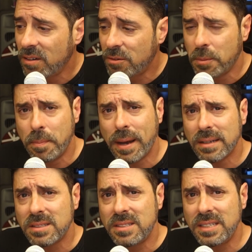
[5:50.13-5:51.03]
from
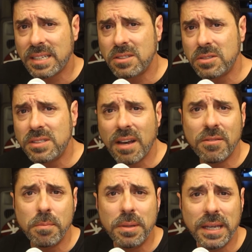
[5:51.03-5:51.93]
about 6 or
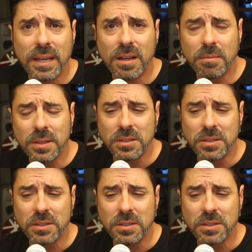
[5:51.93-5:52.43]
7 p.m.